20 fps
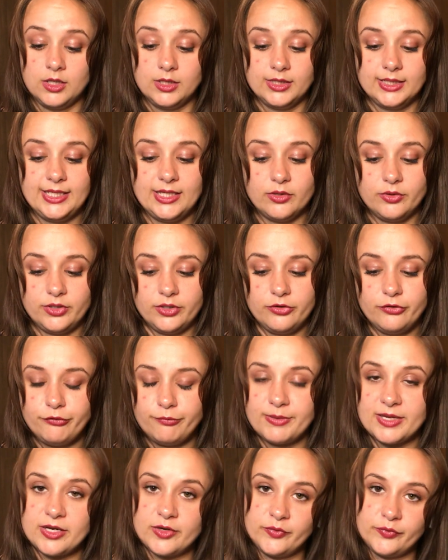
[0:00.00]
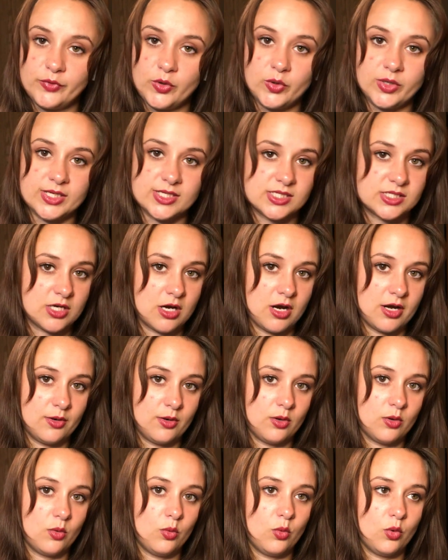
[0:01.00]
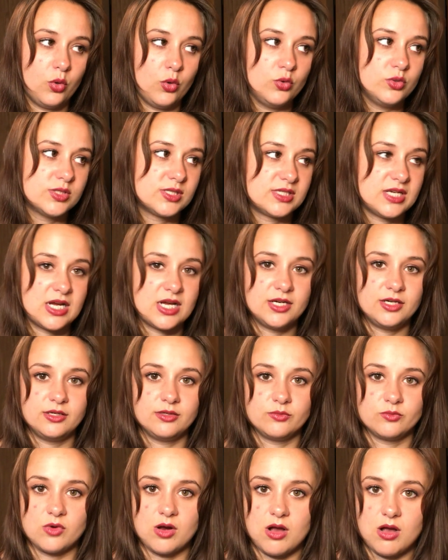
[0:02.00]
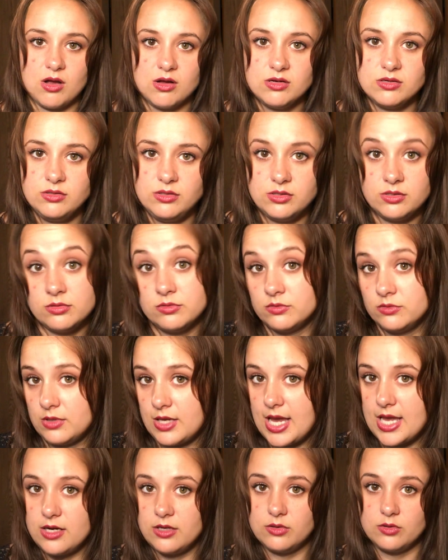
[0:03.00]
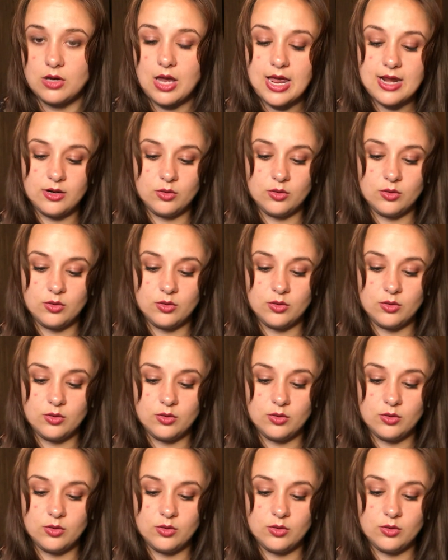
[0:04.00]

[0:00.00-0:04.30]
Leo, you've been focused on who's done wrong and